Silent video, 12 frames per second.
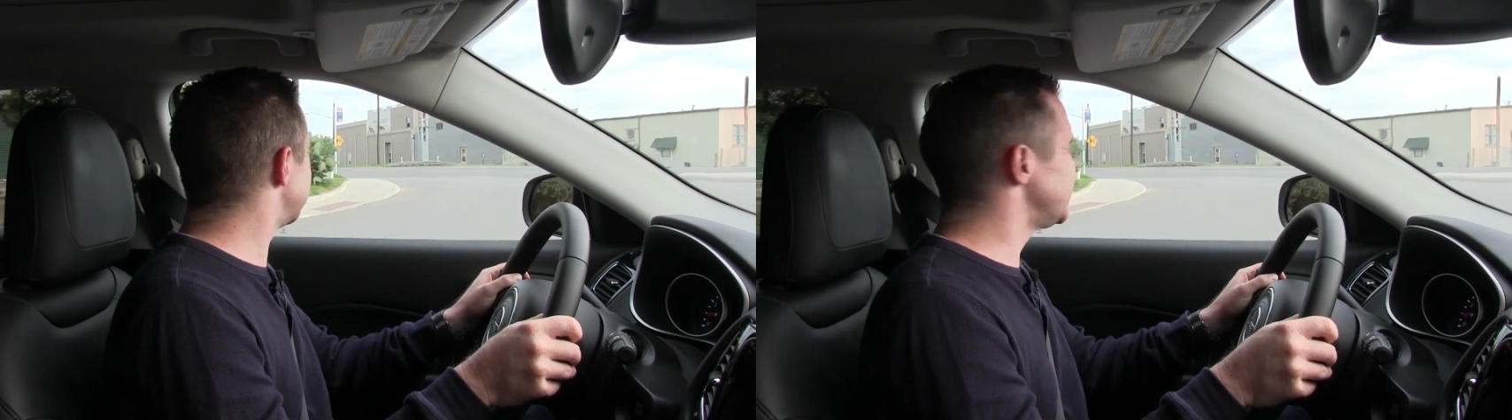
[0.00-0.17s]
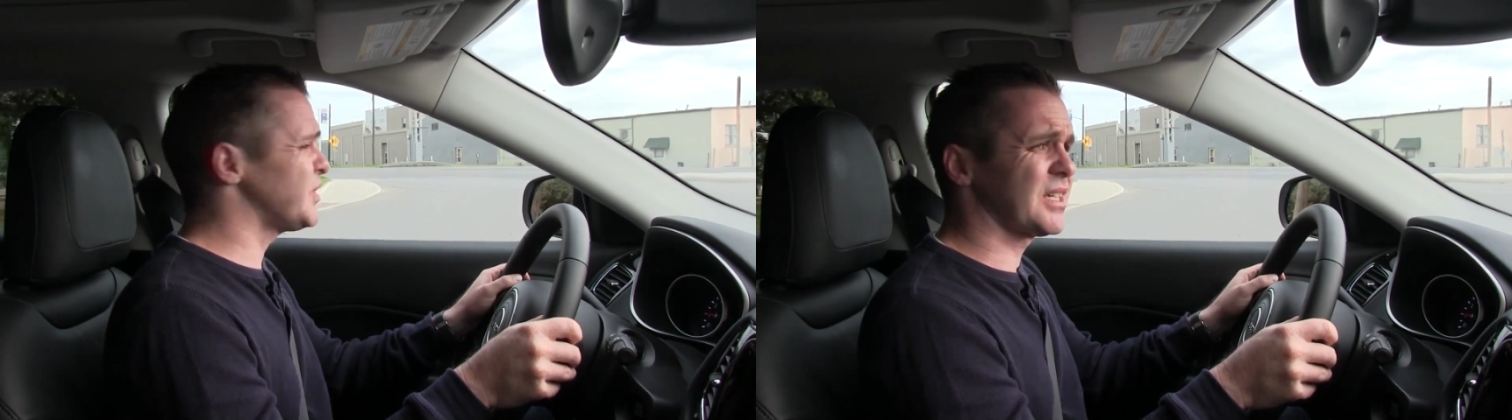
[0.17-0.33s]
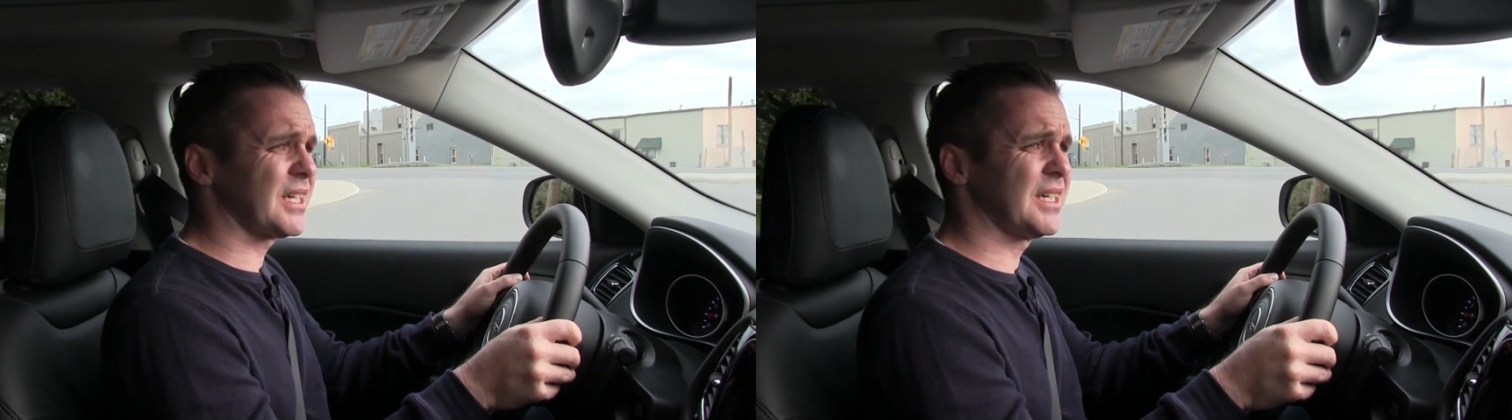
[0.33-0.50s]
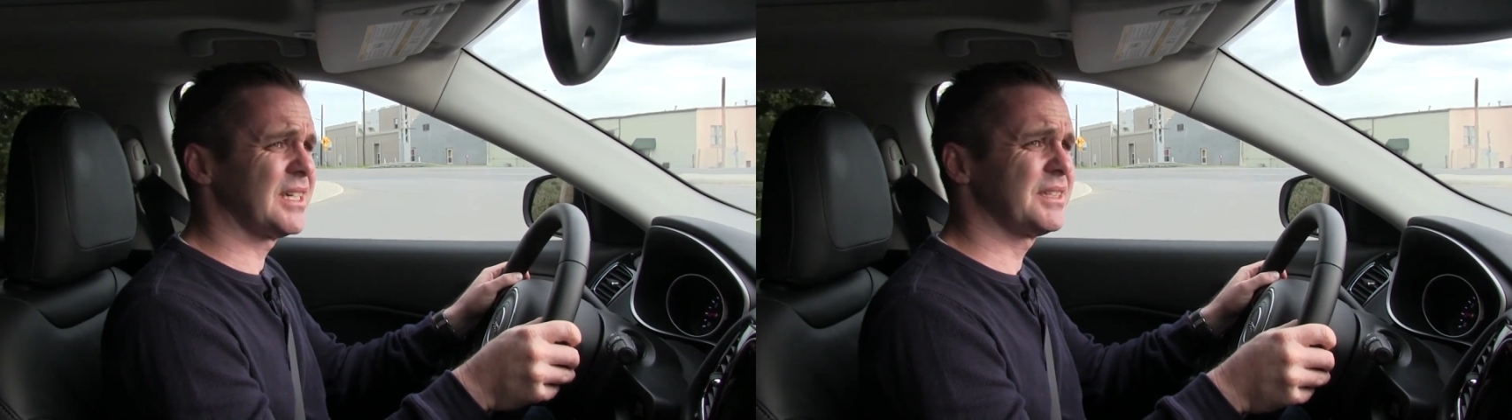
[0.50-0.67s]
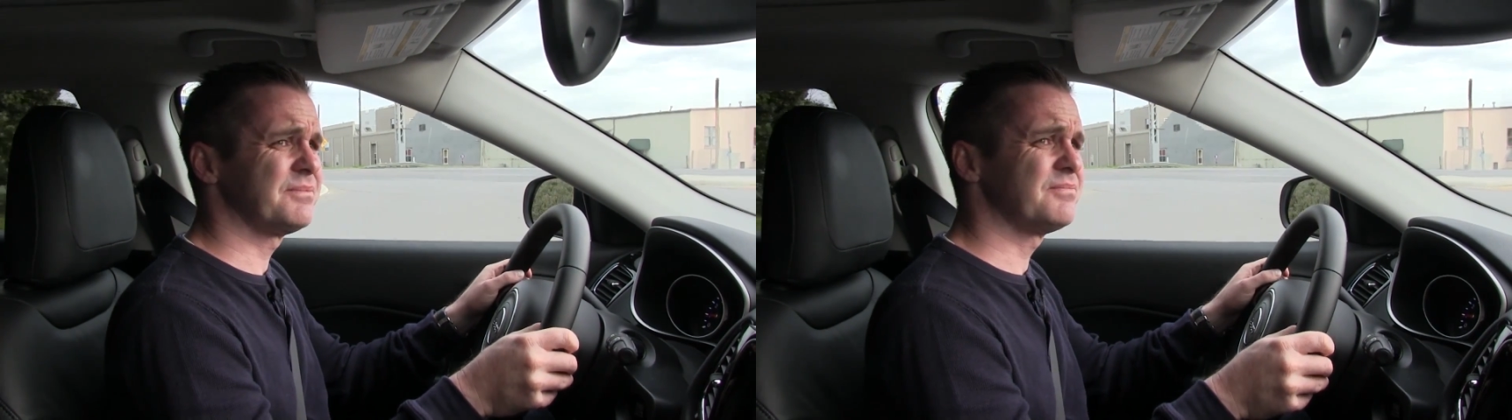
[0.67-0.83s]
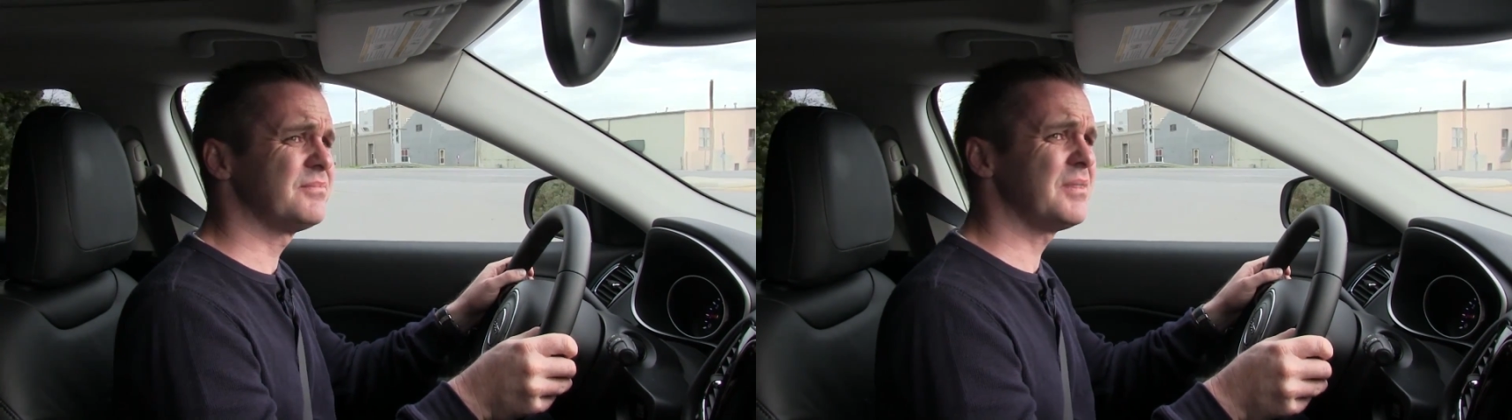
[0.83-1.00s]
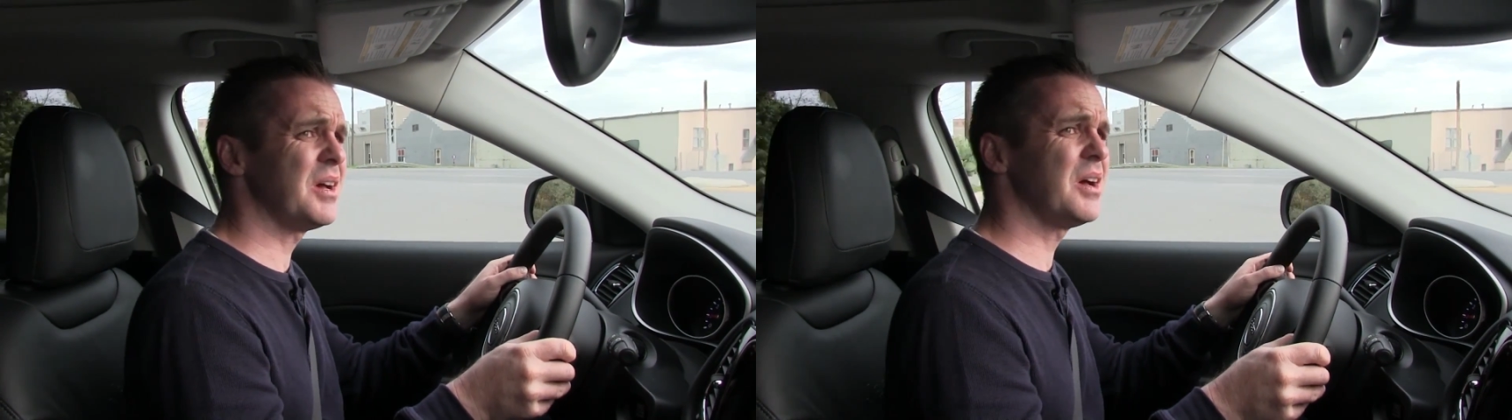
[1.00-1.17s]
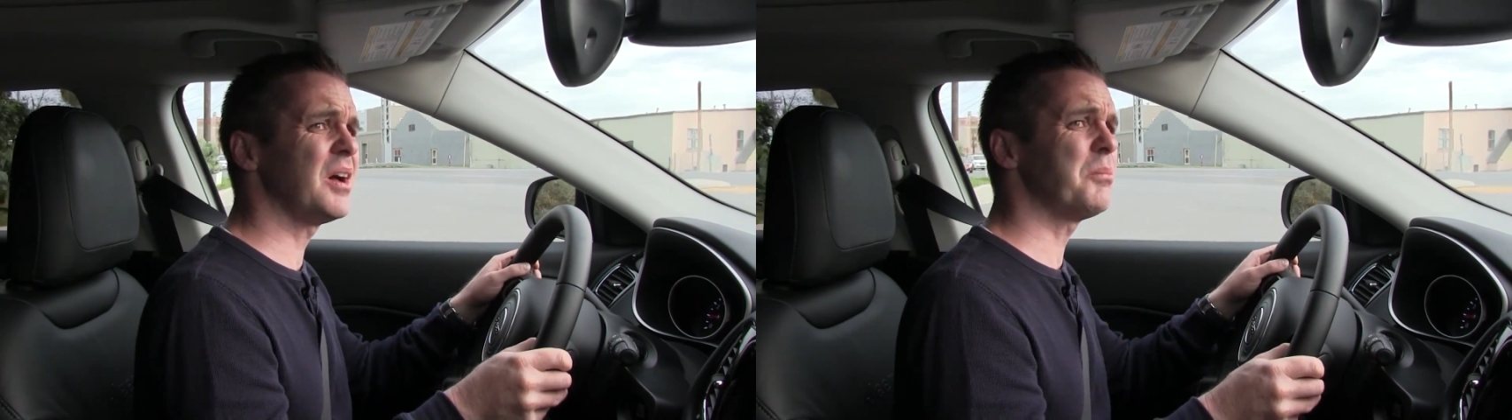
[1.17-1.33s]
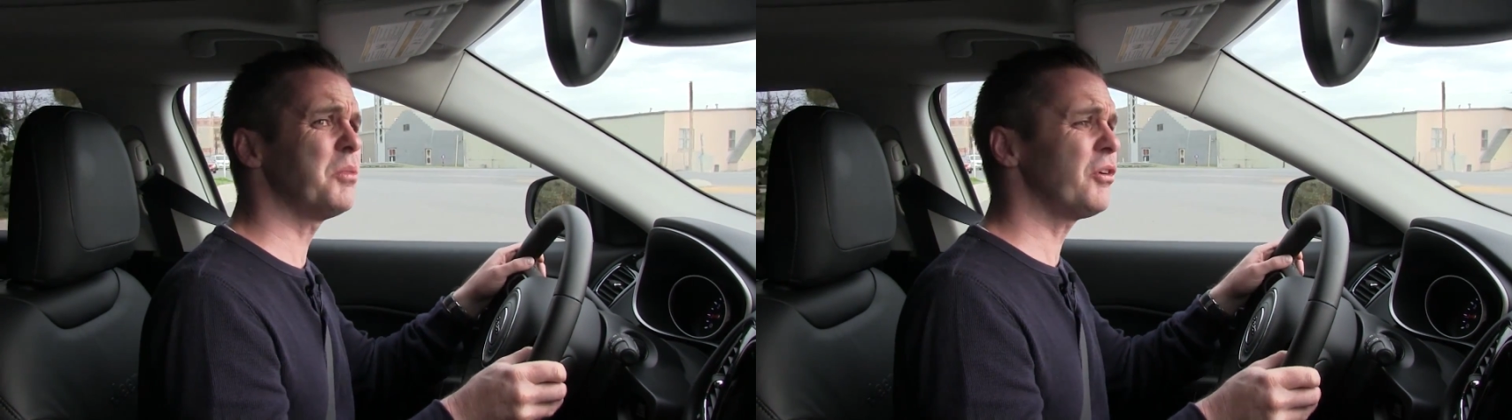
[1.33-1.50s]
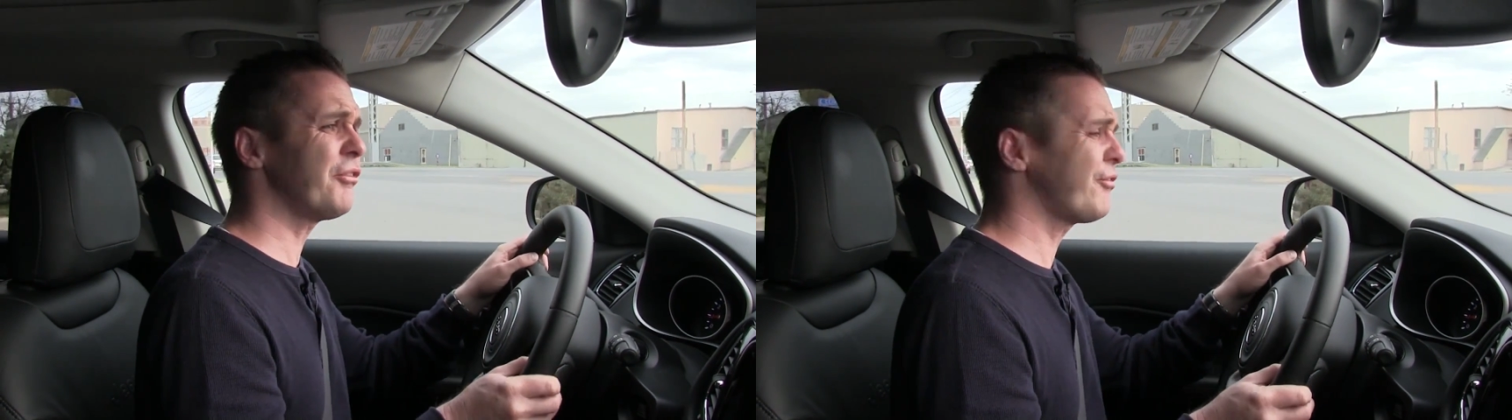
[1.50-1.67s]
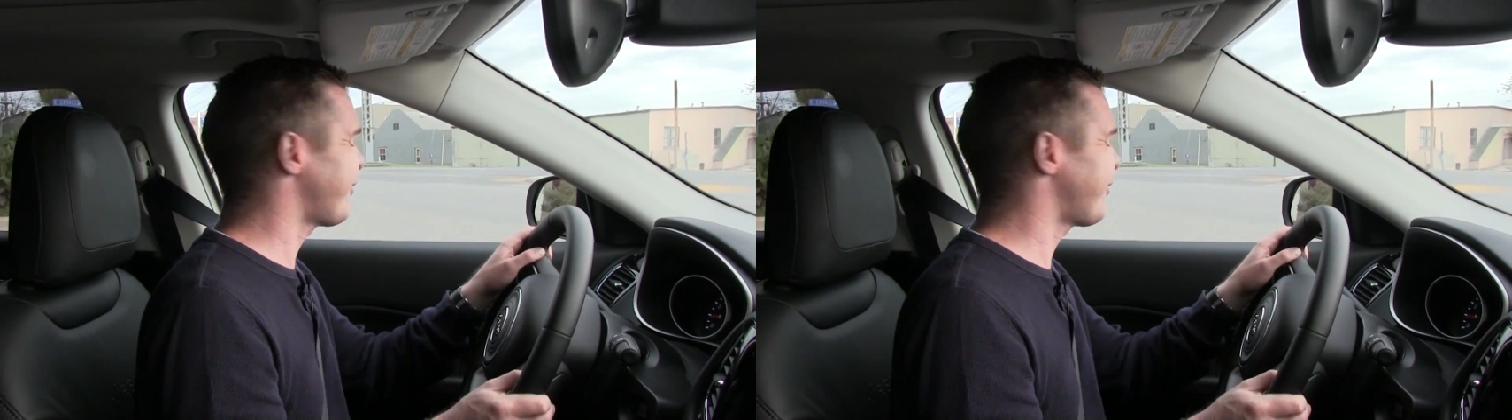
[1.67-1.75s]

look, I'm not a